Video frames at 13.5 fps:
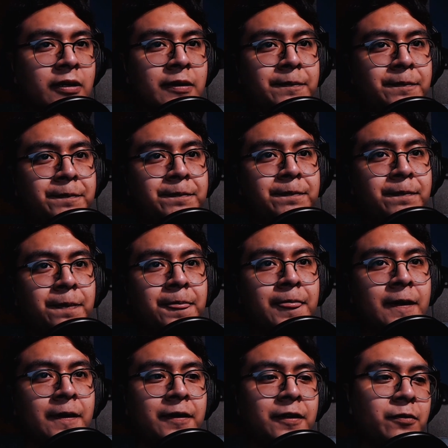um,
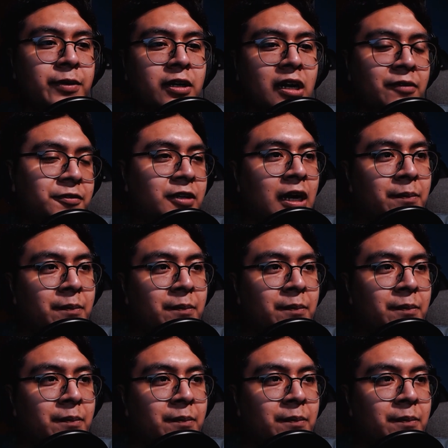a little bit off